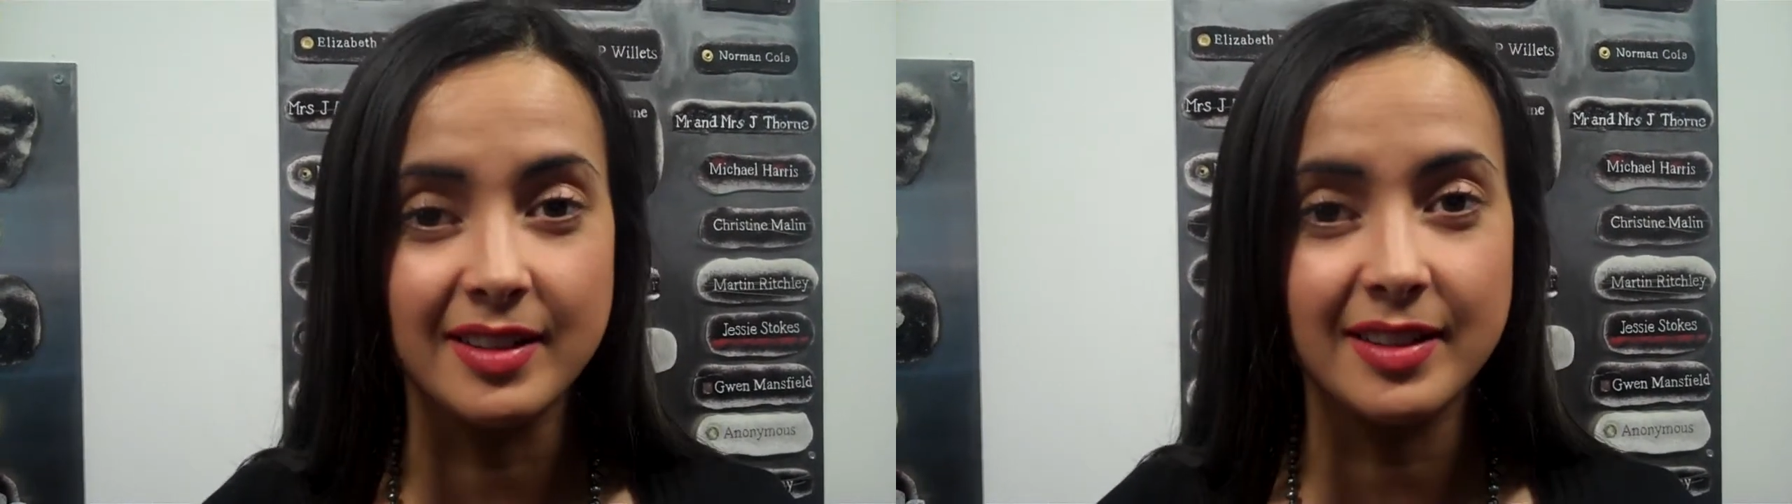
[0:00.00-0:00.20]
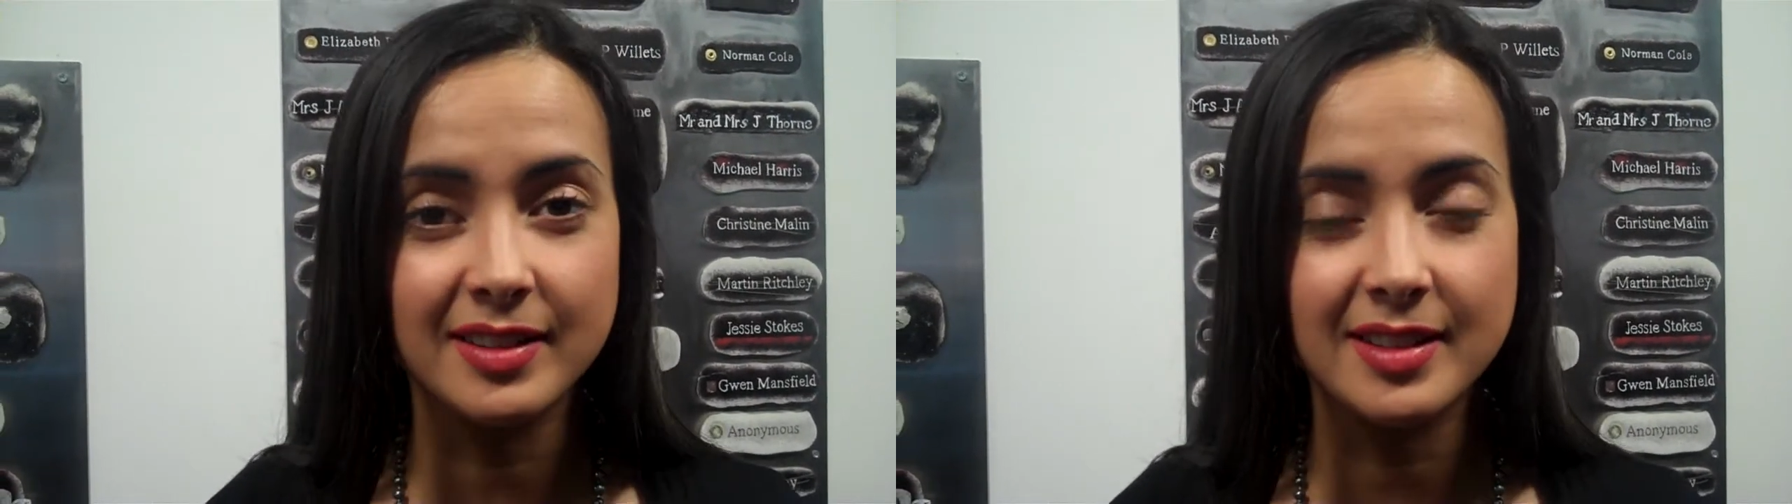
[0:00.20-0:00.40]

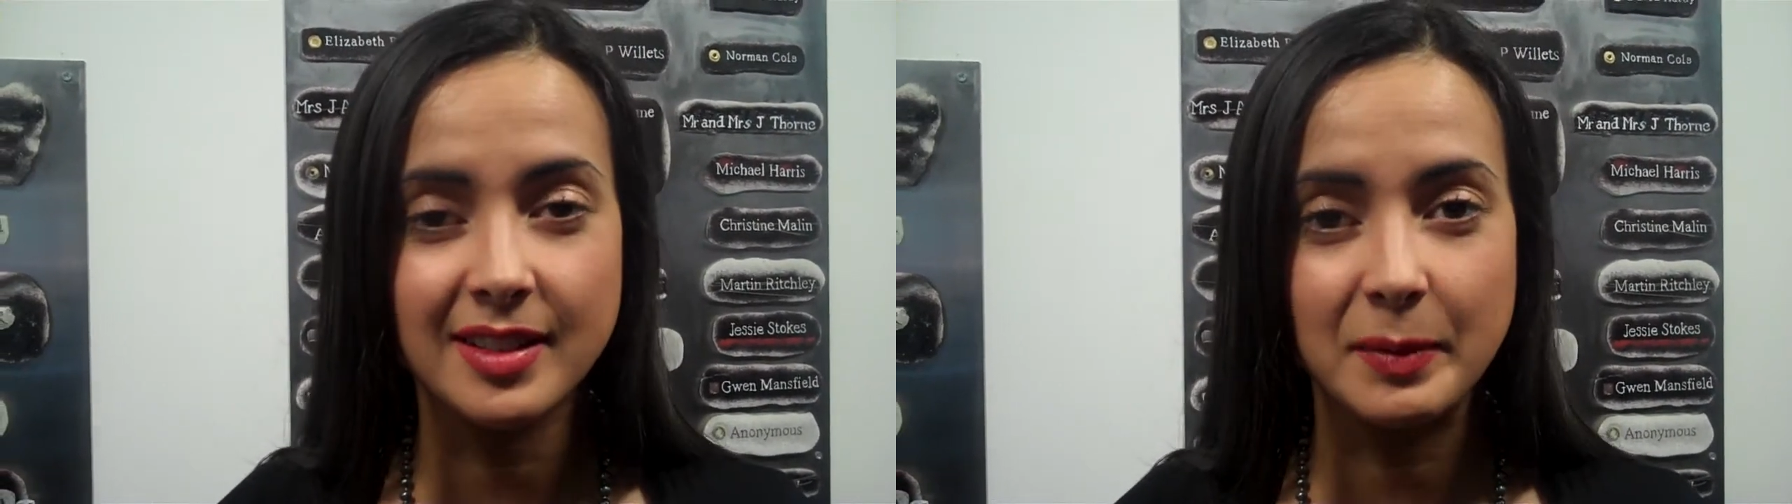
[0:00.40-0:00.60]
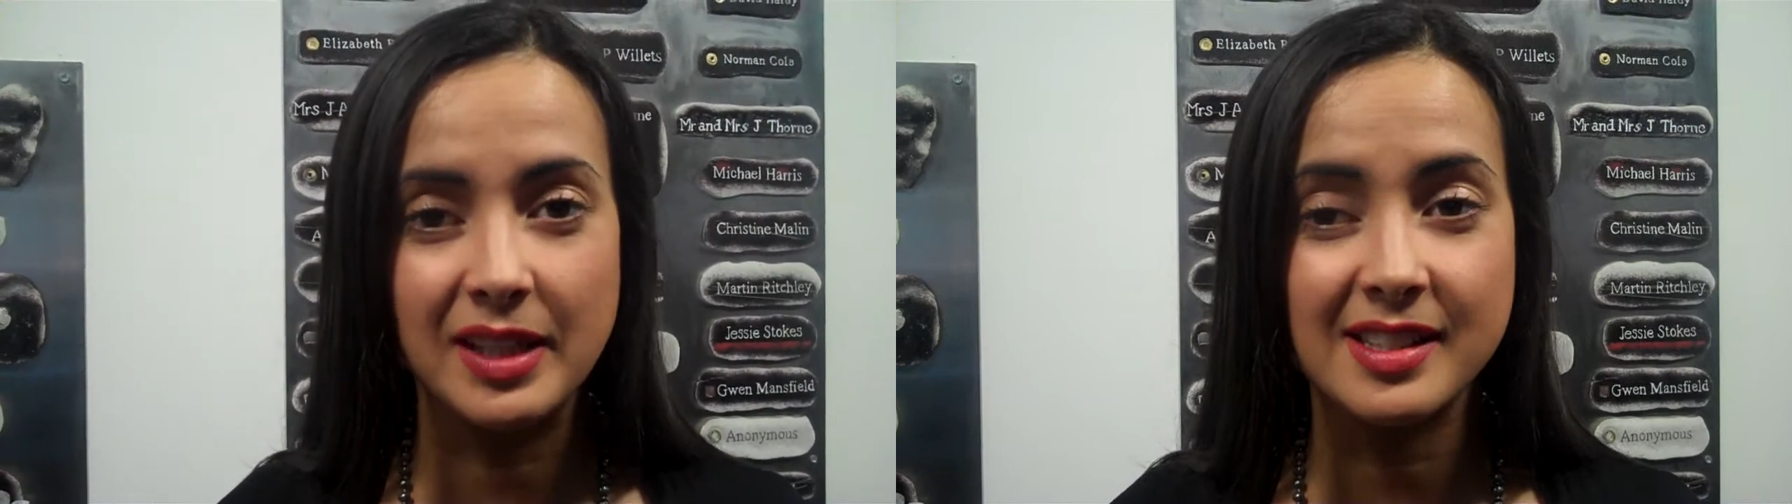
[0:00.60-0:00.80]

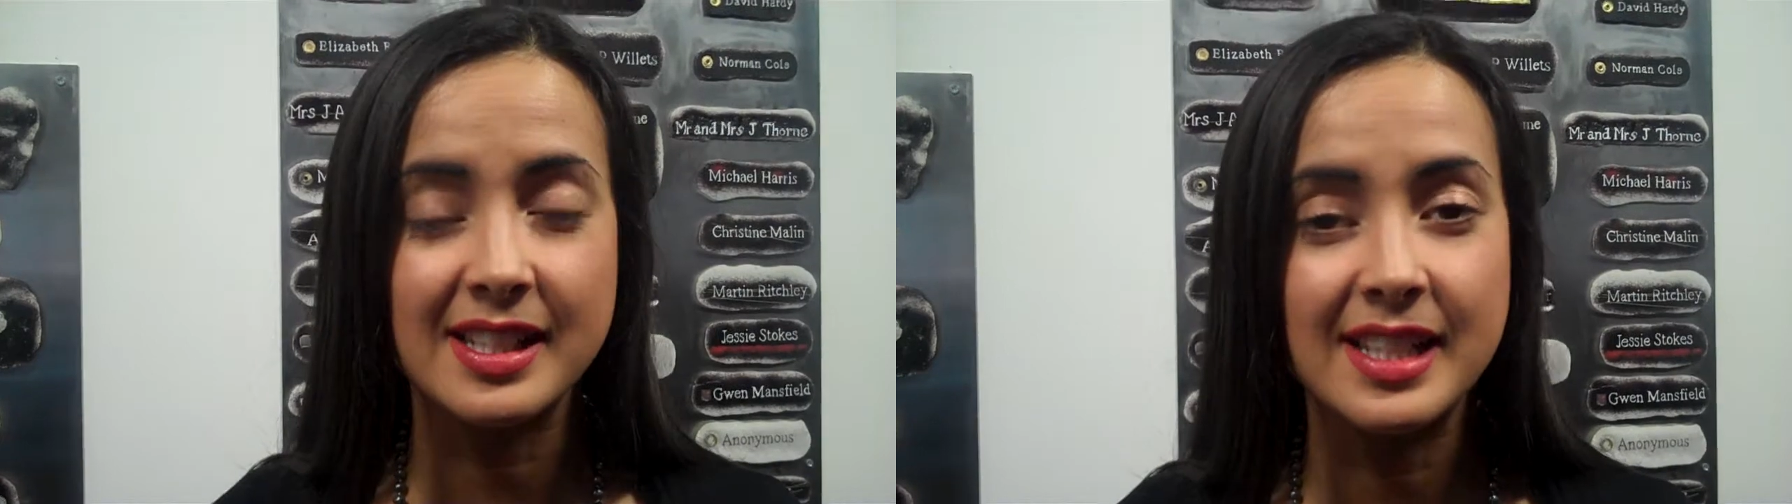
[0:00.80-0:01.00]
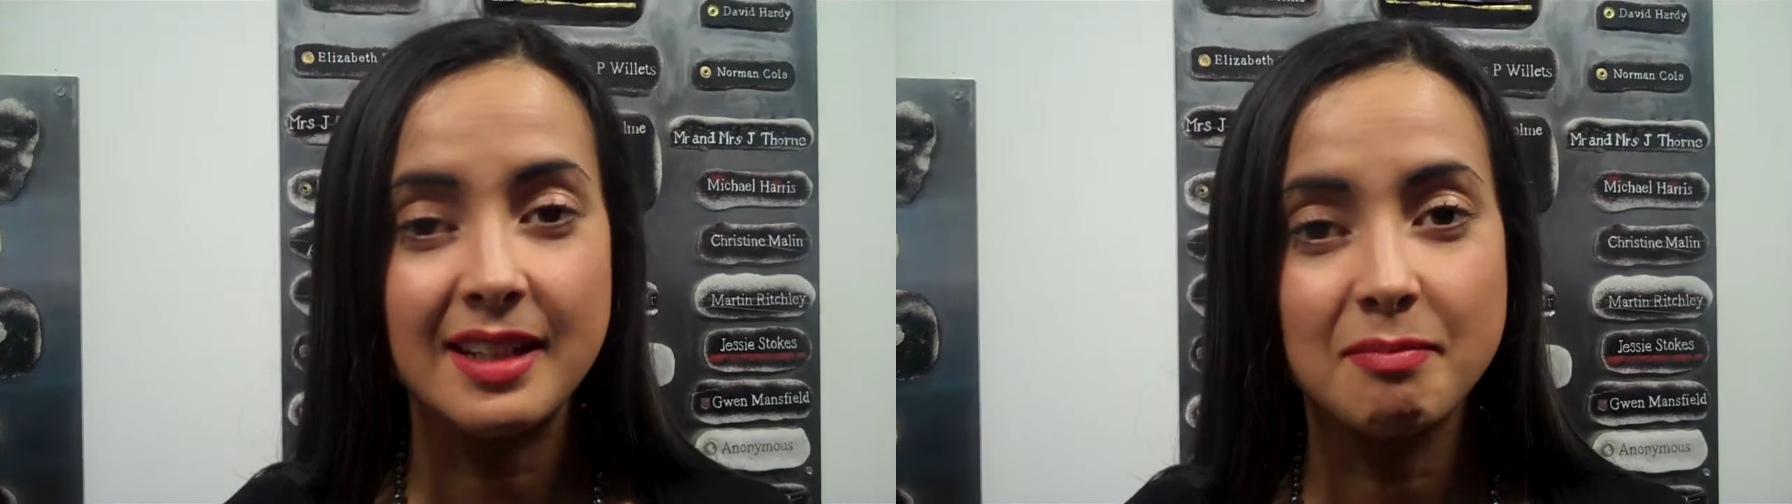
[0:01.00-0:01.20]
I mean, as I
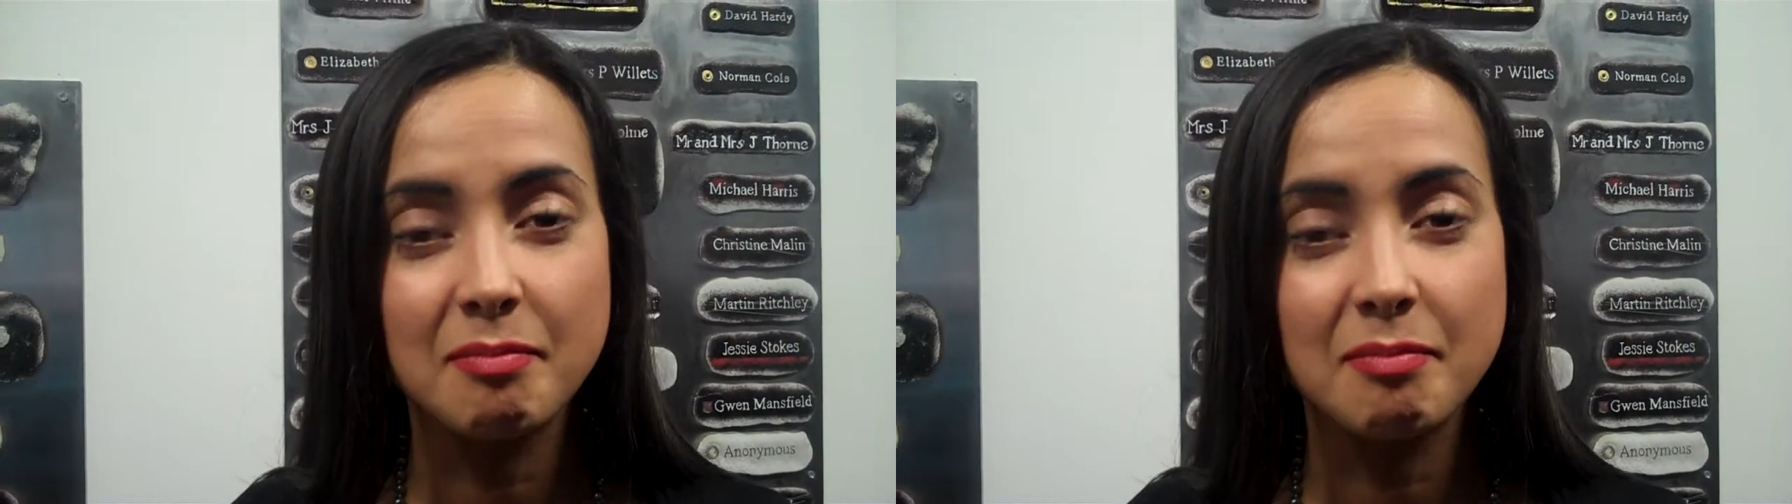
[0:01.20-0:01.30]
said,